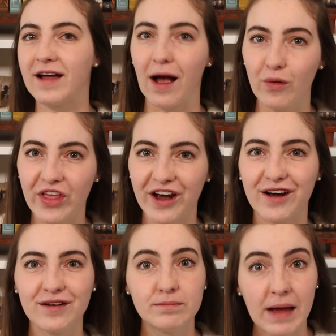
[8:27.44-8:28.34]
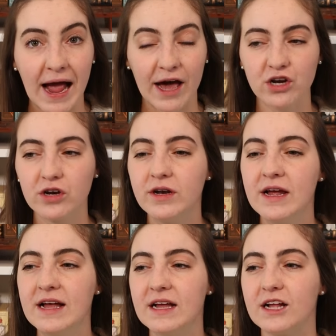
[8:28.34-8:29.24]
out there pattern.
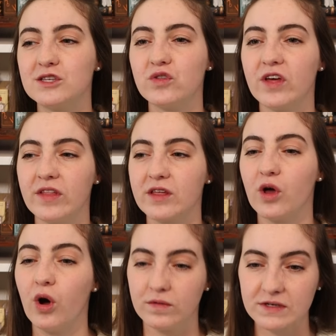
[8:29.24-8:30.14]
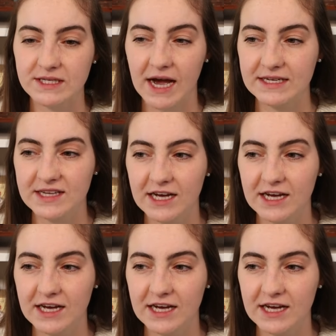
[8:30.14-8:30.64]
And so then like the oversized